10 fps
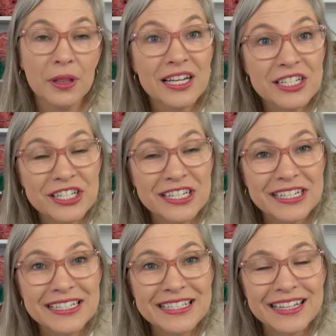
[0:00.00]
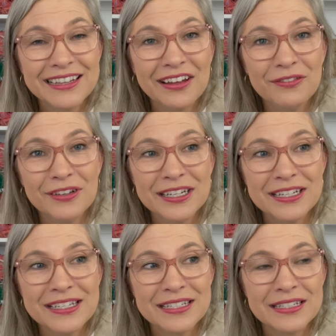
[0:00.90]
plushies and
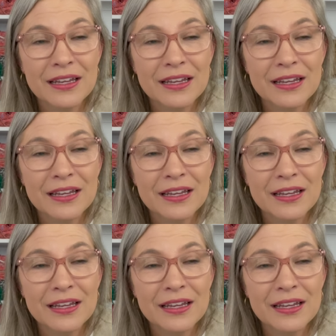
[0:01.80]
lovies